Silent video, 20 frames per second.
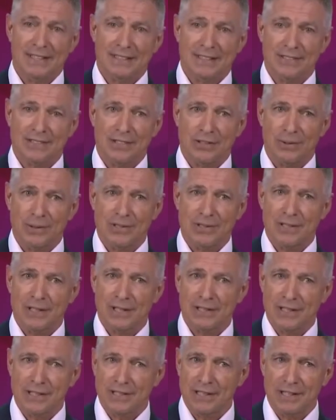So it's
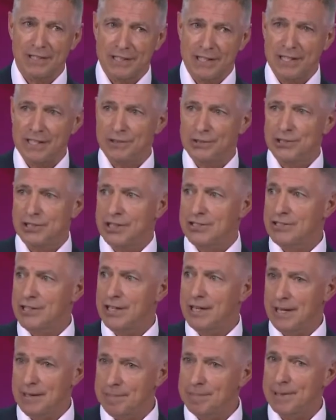not a done deal just
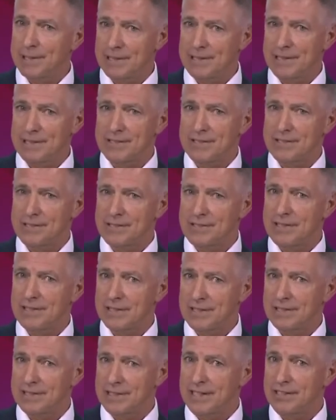yet, but it is
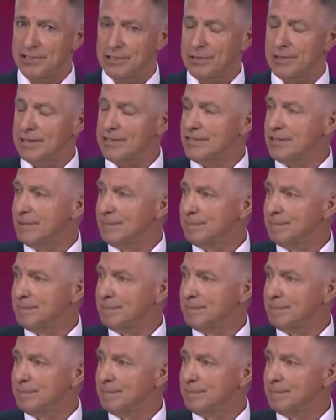dangerous.